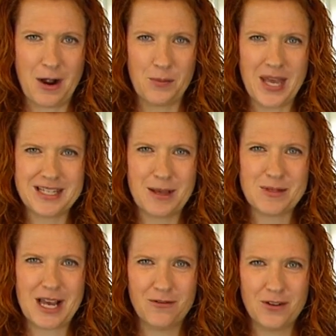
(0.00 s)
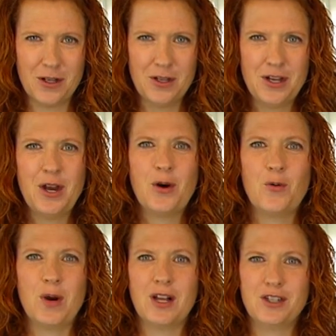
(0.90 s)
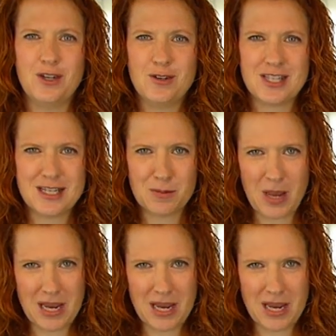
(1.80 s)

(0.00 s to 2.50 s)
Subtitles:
I hope that tip's helpful. We'll use this